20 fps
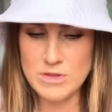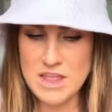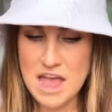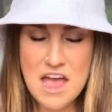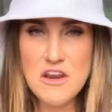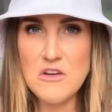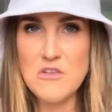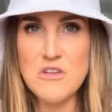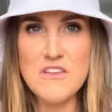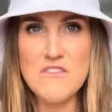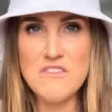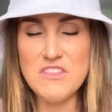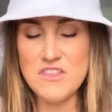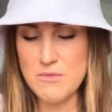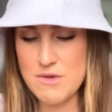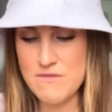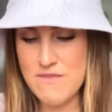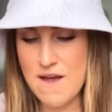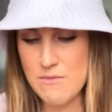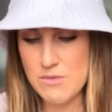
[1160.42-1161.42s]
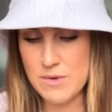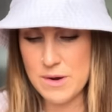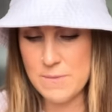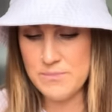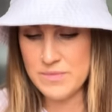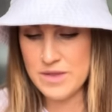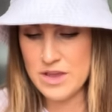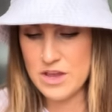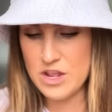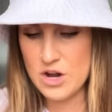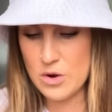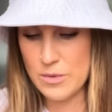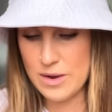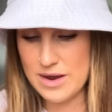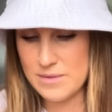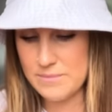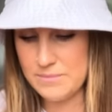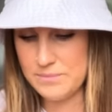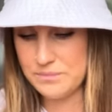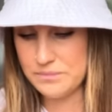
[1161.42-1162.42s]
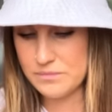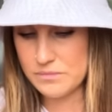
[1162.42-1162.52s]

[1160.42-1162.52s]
Yeah, if, not even. Not here. You know what?